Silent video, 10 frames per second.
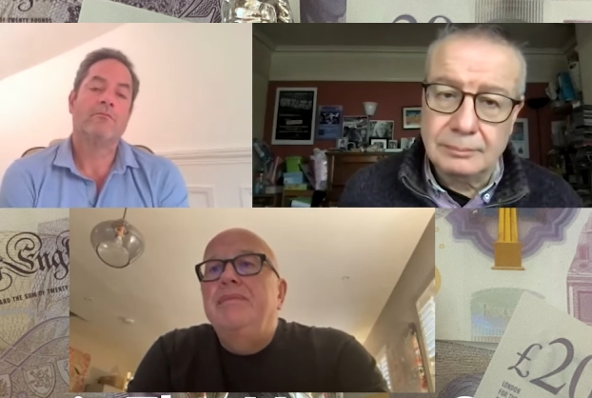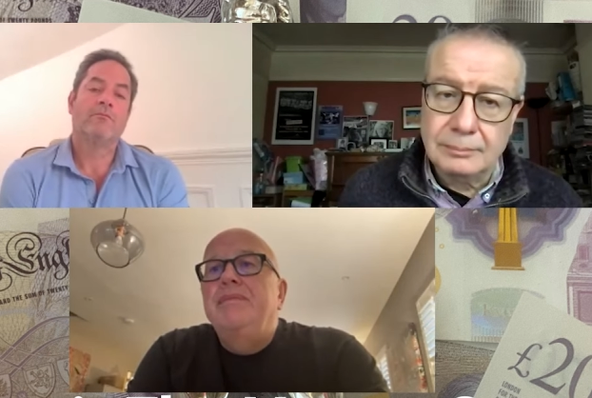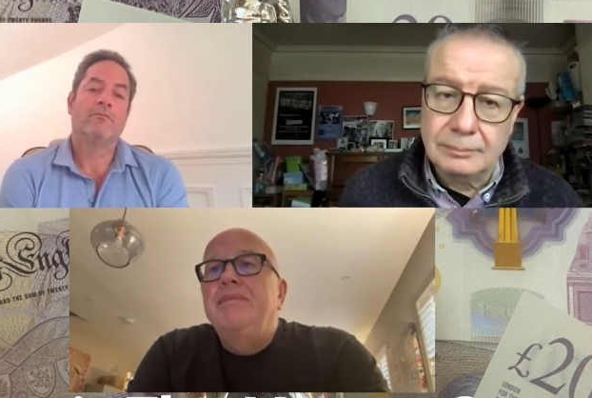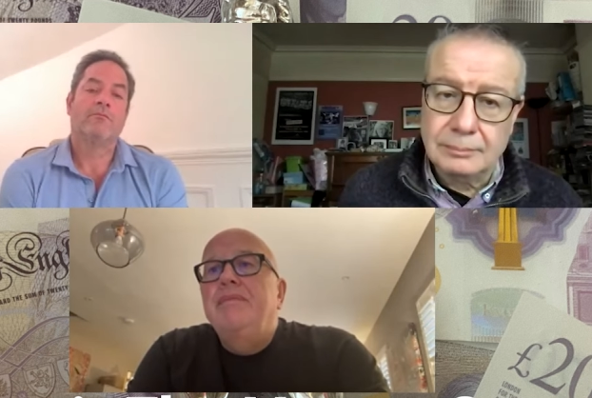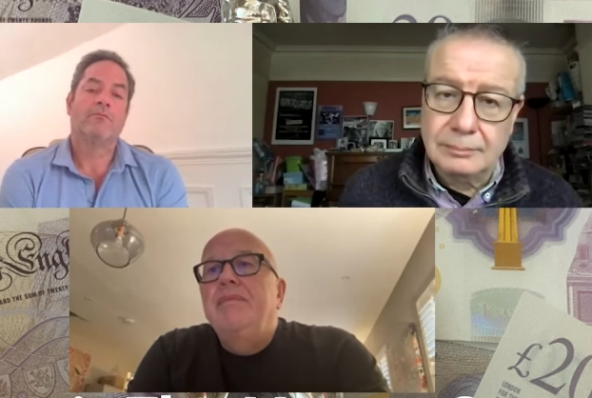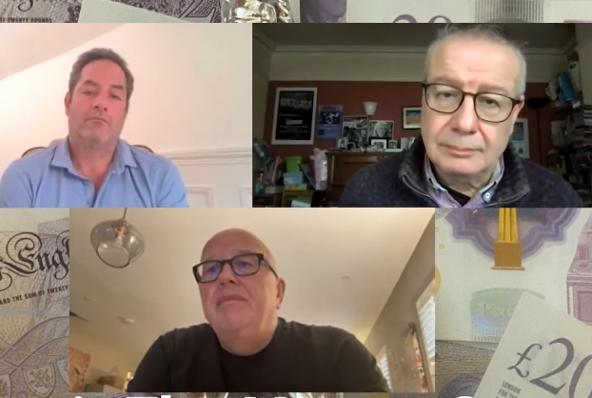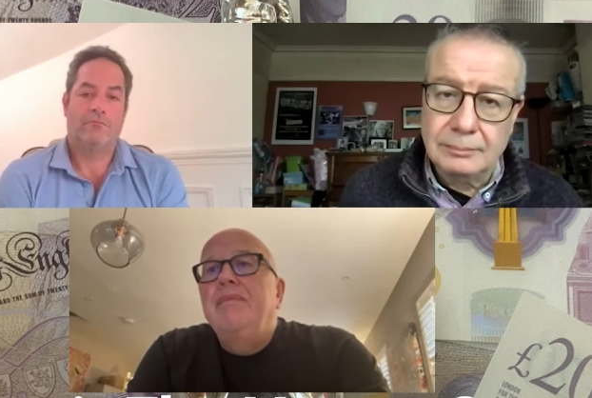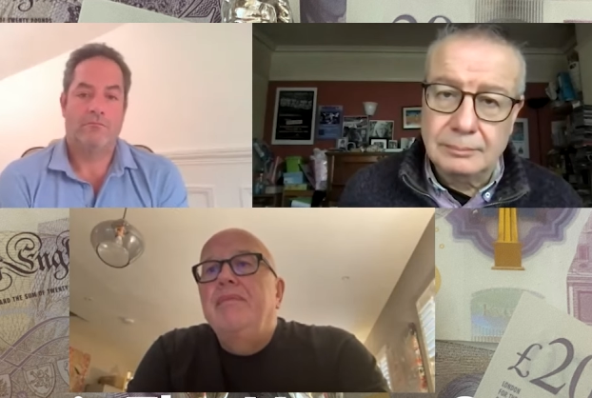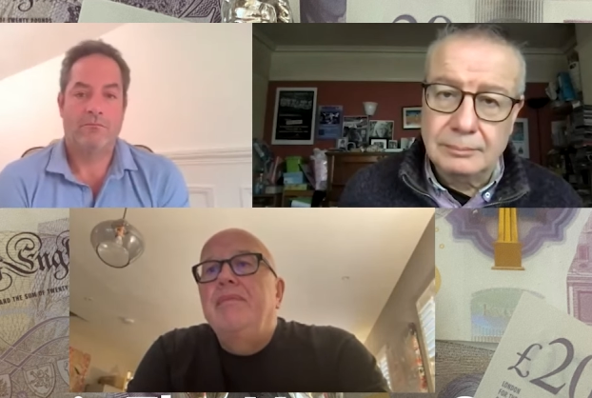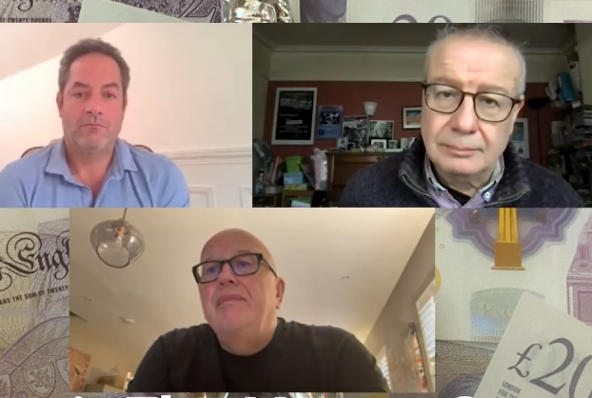
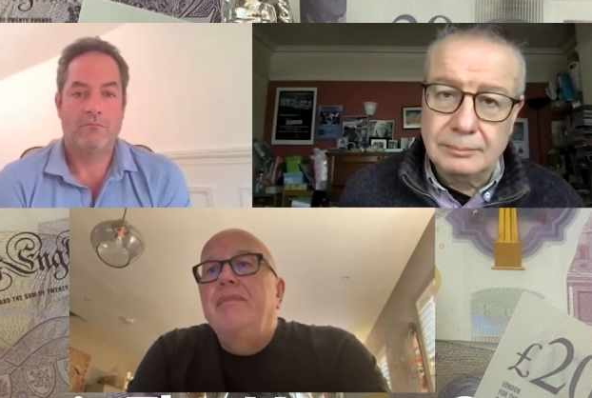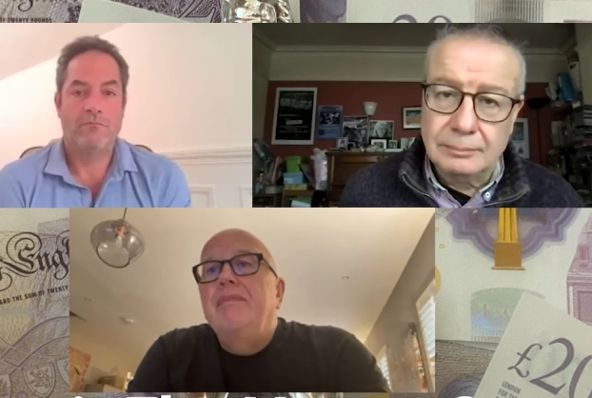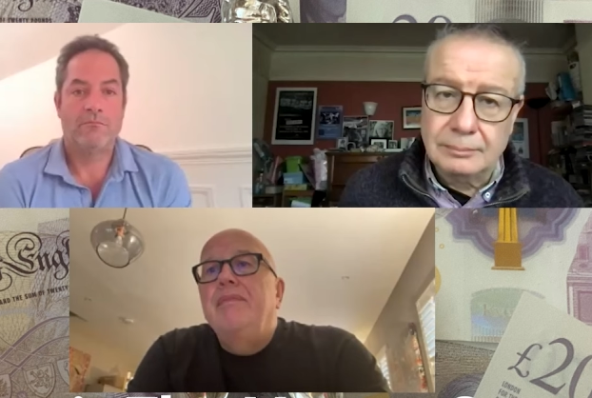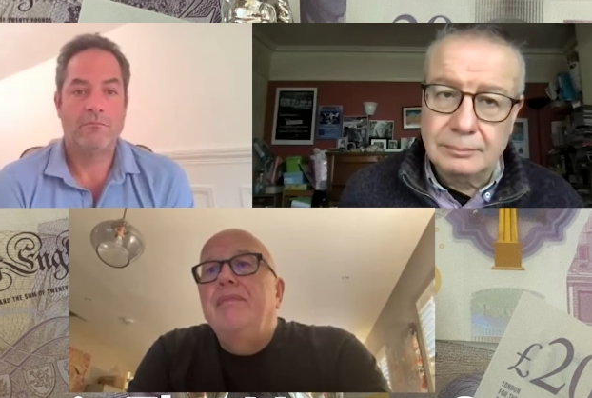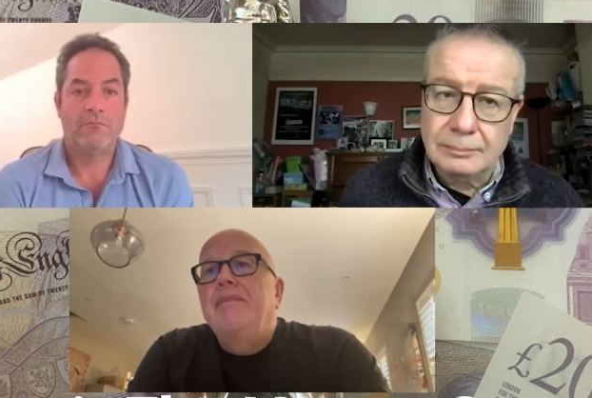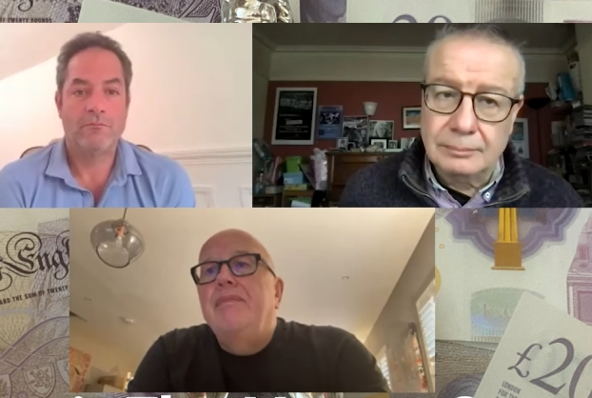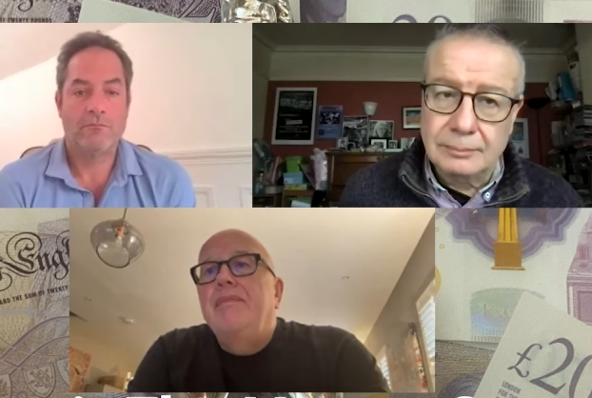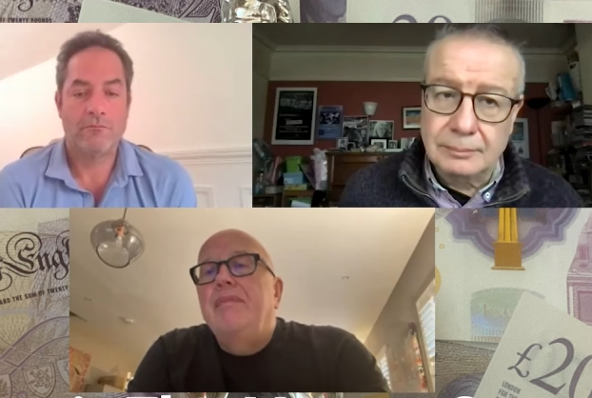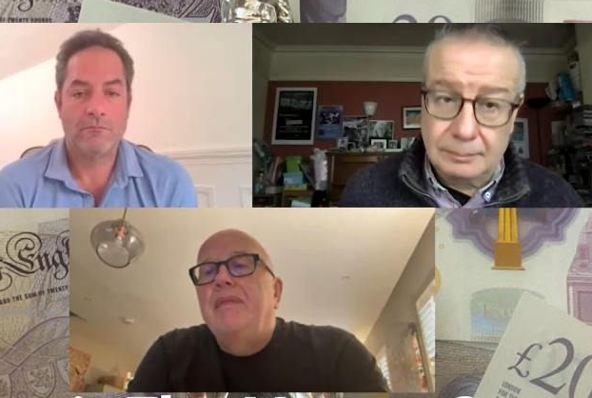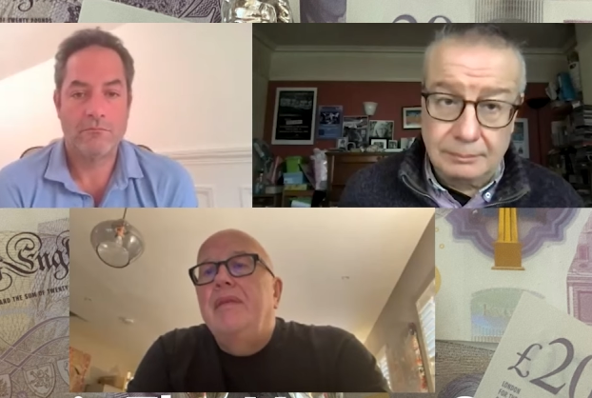[no speech]